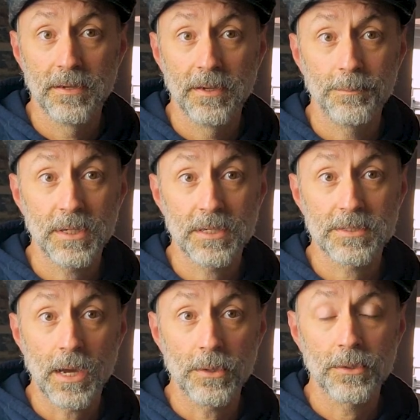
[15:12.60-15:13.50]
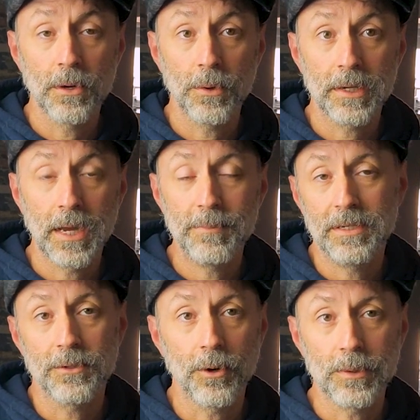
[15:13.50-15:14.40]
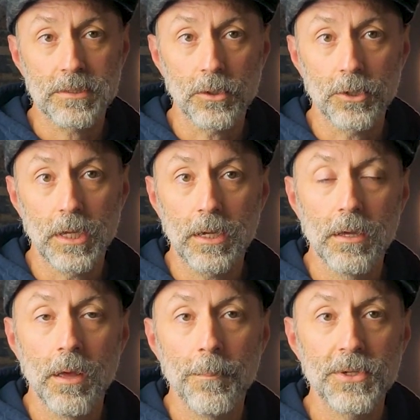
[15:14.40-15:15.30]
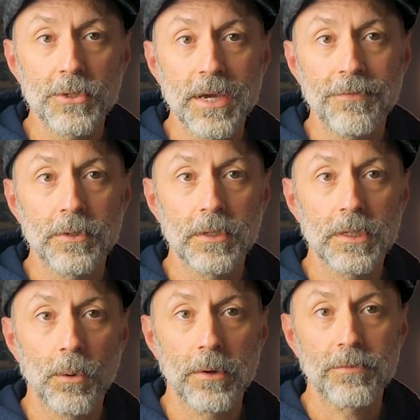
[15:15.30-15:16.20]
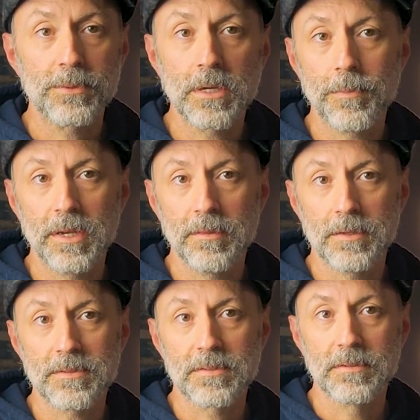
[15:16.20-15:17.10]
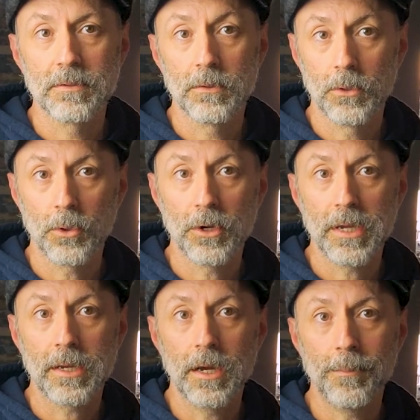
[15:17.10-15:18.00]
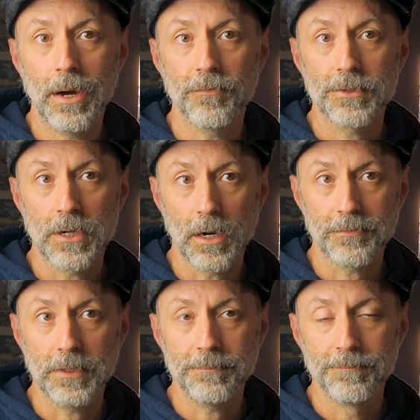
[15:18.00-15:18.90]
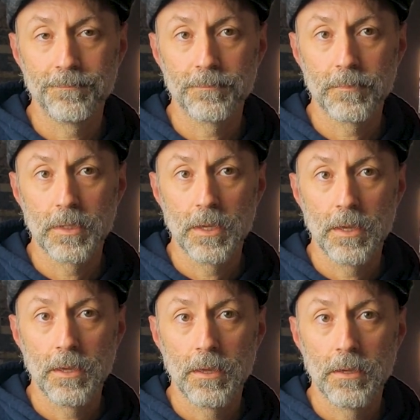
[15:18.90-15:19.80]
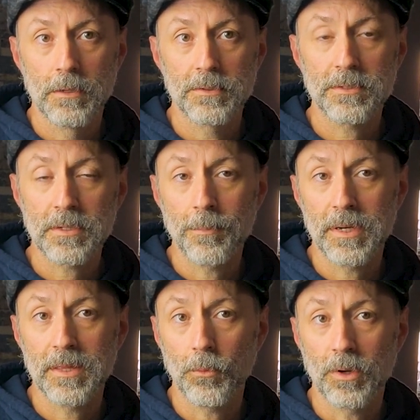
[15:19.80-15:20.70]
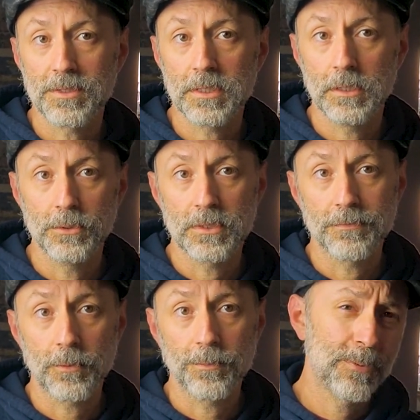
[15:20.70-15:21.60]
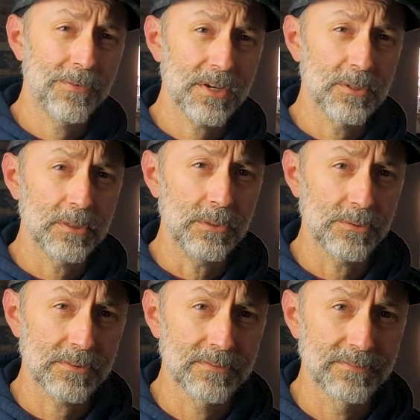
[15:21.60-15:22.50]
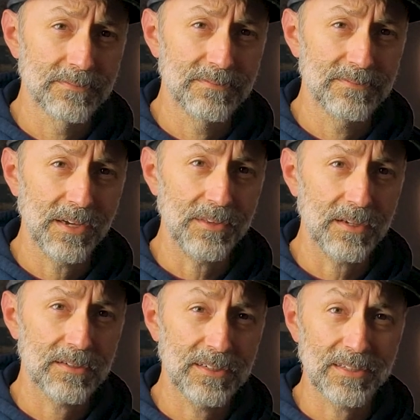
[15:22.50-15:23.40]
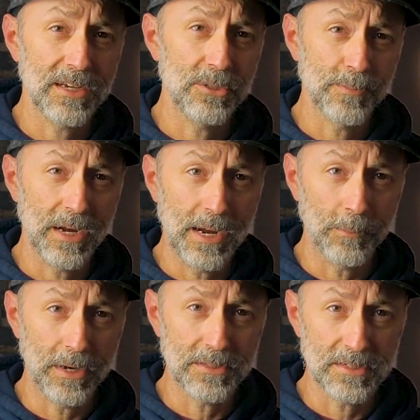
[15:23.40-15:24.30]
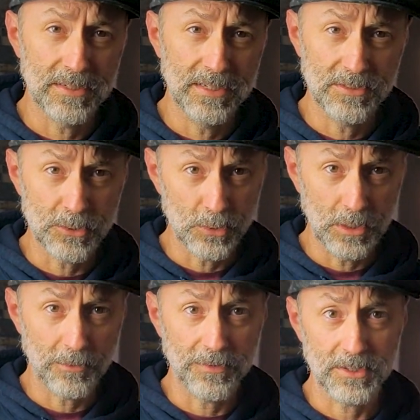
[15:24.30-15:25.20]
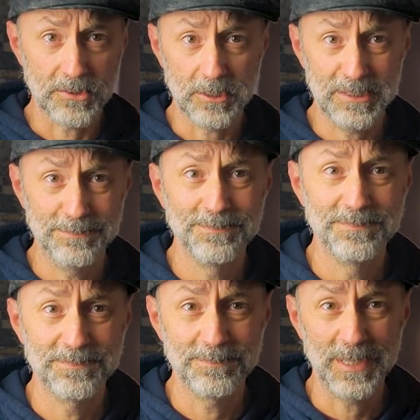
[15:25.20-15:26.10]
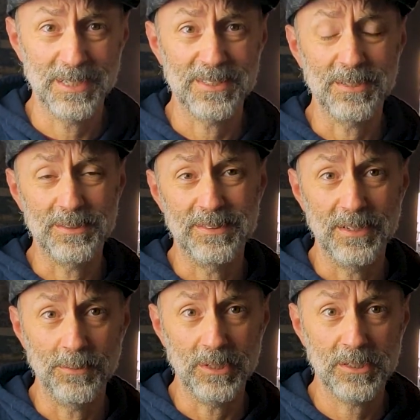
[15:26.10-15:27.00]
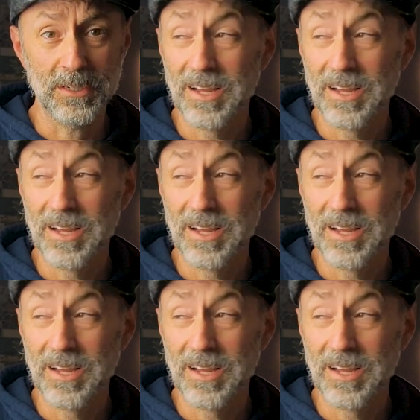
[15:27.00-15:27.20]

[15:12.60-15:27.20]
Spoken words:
because now you're going, I mean, you're always learning, but you're definitely going from somebody that's learning about photography to somebody that wants to use it for professional use, I think, because I use my amaranths in studio professionally because they're really good.